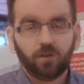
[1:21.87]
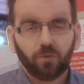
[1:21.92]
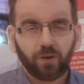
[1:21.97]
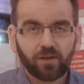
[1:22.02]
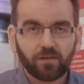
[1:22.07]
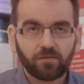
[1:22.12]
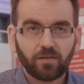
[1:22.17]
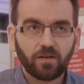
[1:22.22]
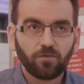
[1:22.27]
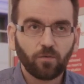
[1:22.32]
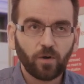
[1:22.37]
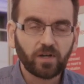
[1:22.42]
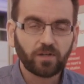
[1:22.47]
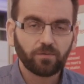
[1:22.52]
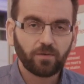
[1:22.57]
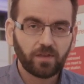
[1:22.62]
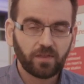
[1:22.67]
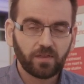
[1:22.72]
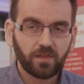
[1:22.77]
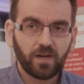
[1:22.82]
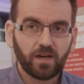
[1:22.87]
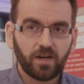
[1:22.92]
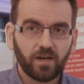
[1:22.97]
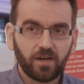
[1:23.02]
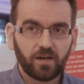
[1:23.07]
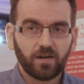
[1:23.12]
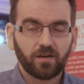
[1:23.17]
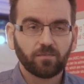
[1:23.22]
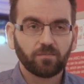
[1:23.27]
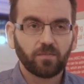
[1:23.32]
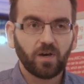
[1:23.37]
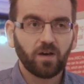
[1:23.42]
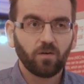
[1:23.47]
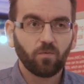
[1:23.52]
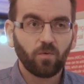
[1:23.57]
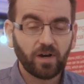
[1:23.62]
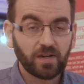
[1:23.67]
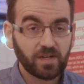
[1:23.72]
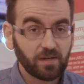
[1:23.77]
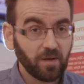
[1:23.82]
Well, I've worked with
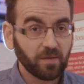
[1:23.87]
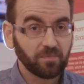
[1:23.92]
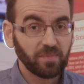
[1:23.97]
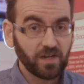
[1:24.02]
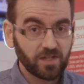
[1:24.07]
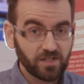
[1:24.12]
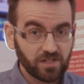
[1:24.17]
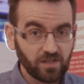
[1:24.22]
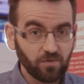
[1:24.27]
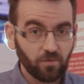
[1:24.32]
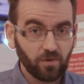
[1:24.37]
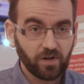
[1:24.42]
where I did my PhD